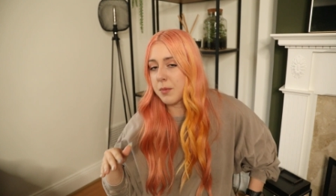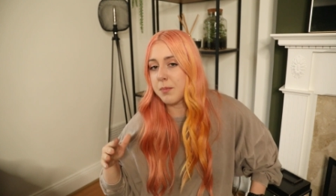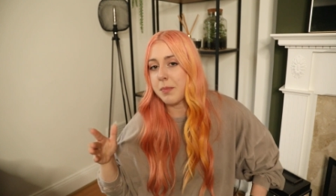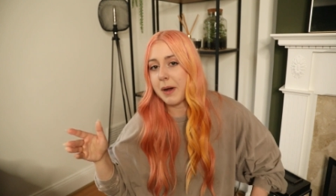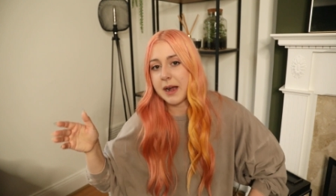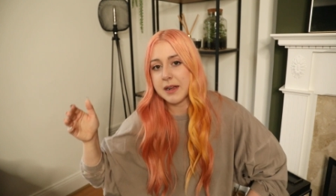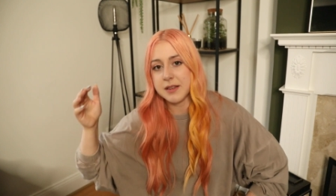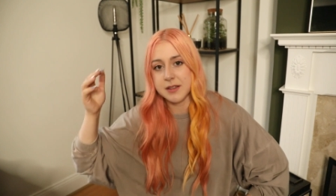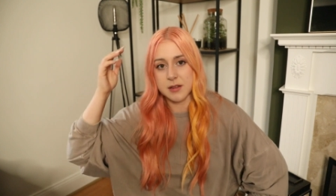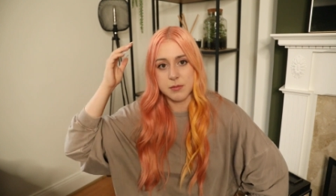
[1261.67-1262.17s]

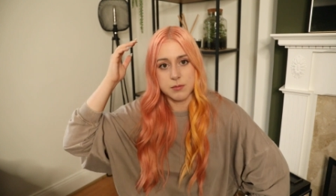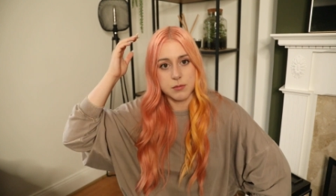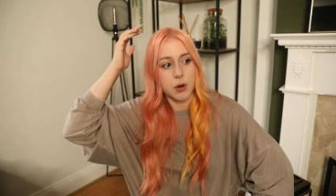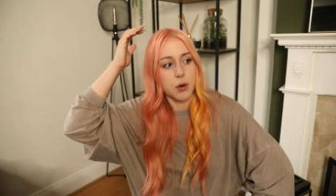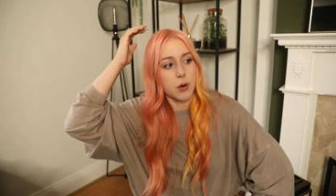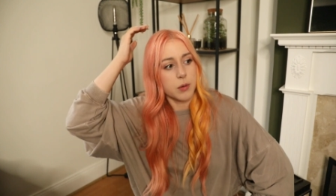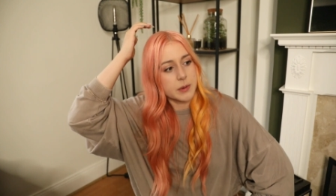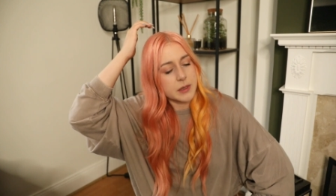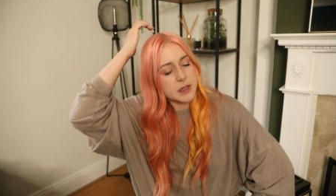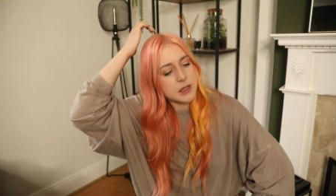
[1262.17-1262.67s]
buy some
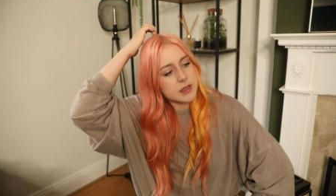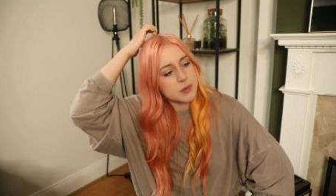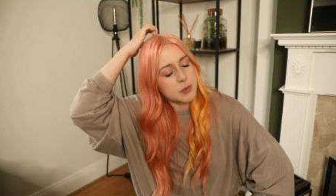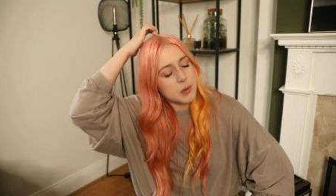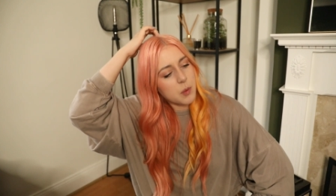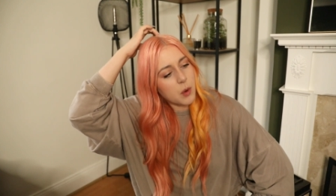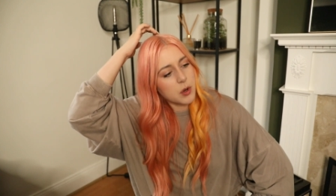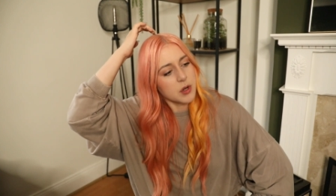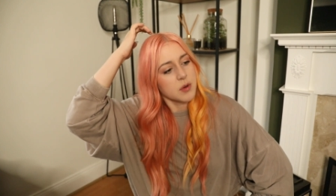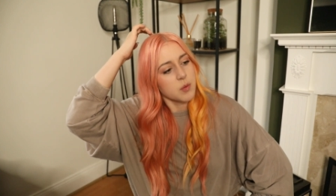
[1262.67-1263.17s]
more, because we
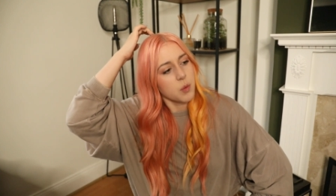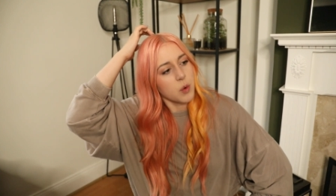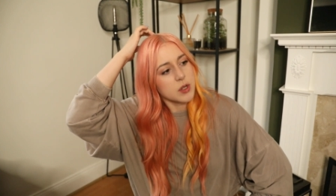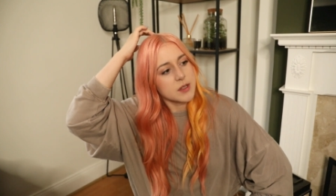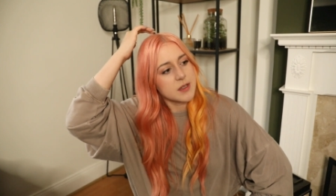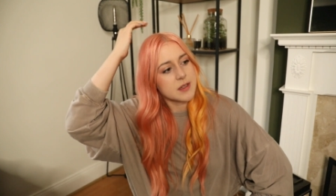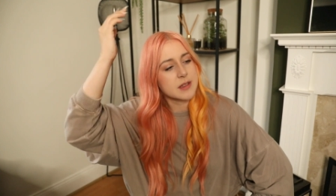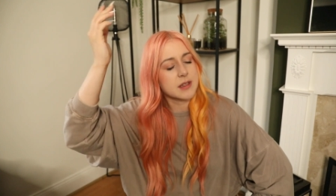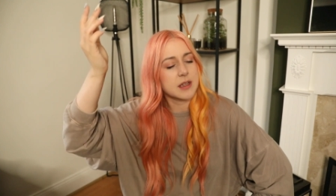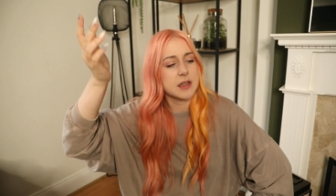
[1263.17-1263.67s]
want
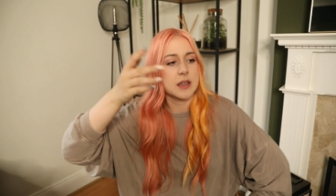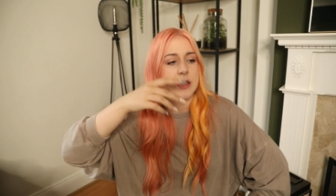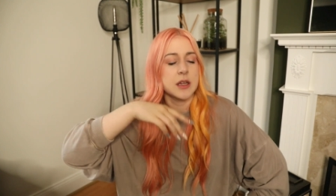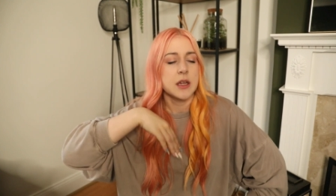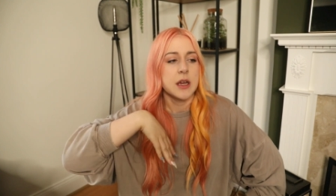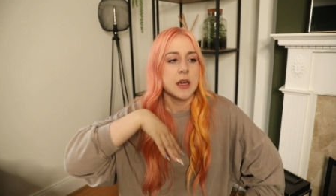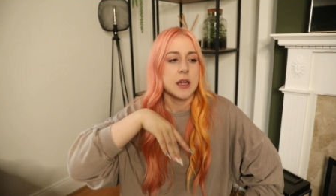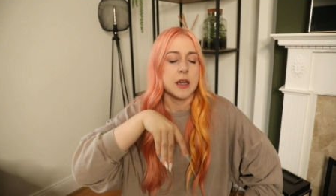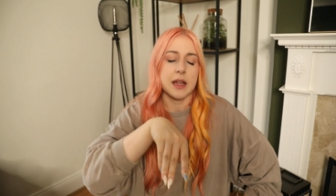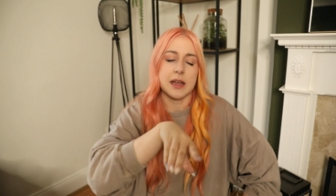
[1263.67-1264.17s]
ones that,
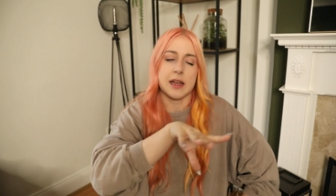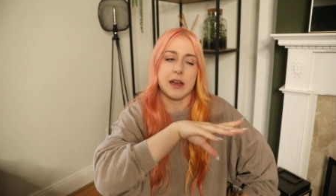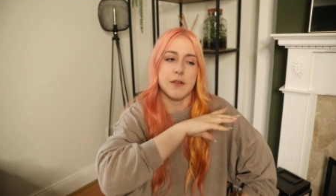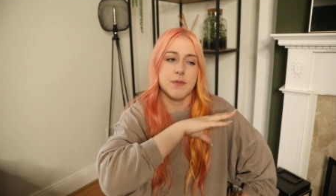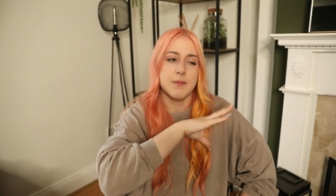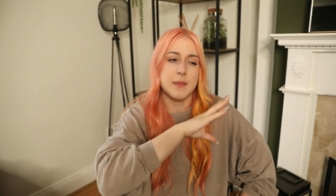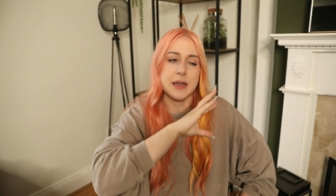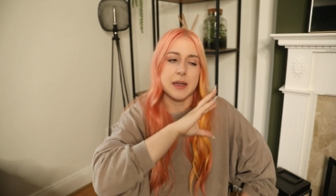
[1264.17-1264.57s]
like I've